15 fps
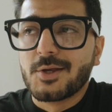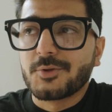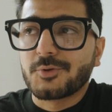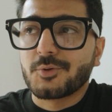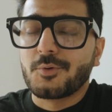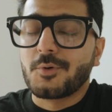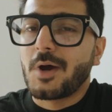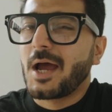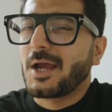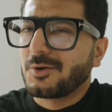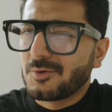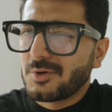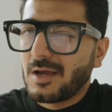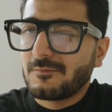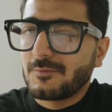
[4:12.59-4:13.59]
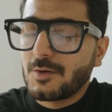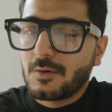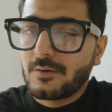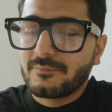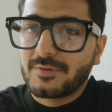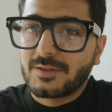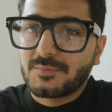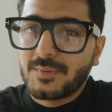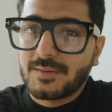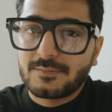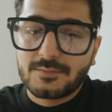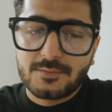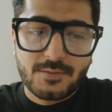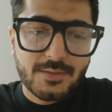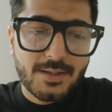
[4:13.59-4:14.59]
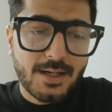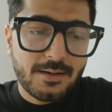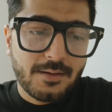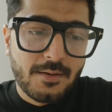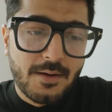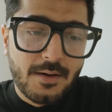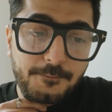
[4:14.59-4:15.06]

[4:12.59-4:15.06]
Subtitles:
so I don't have a lot of expenses on that.